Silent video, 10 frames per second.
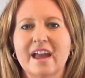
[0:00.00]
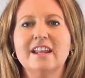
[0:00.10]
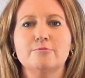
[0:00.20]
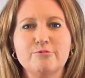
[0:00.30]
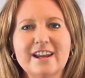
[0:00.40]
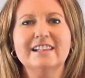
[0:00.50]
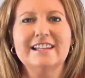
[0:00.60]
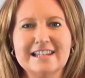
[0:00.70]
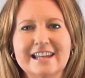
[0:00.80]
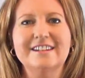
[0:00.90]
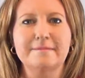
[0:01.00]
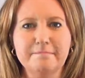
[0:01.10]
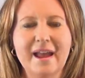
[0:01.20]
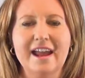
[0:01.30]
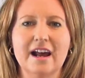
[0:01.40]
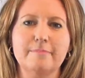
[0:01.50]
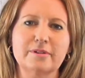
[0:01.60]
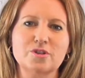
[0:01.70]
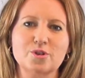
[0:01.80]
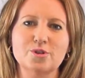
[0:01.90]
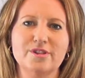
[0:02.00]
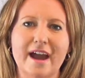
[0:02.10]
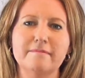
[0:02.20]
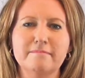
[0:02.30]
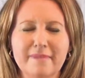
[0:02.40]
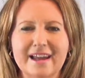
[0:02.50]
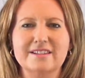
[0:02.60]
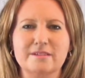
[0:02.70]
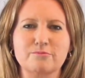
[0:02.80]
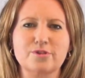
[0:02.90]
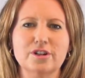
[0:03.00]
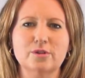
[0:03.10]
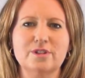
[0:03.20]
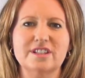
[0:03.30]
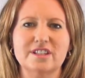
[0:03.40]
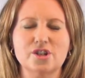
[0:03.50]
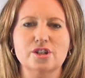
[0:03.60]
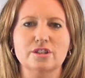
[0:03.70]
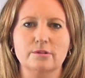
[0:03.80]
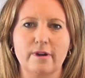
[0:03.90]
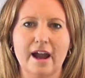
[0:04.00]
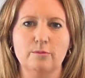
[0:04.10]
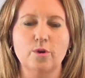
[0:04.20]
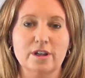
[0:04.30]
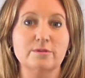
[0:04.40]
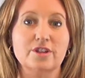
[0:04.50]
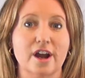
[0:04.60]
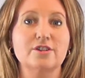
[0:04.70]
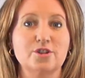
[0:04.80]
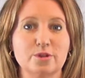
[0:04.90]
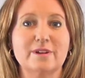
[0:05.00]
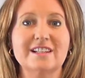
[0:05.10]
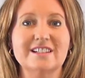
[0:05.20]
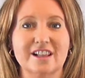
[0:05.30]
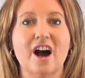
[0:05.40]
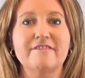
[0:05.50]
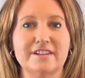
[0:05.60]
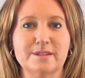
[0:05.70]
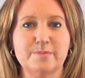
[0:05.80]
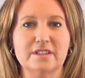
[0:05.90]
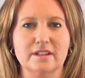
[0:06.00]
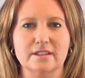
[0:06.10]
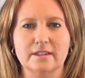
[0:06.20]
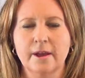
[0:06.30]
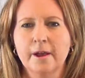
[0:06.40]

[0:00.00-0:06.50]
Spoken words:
And he really needed to man up and do that, make some real decisions around what he was going to do in his life and his business.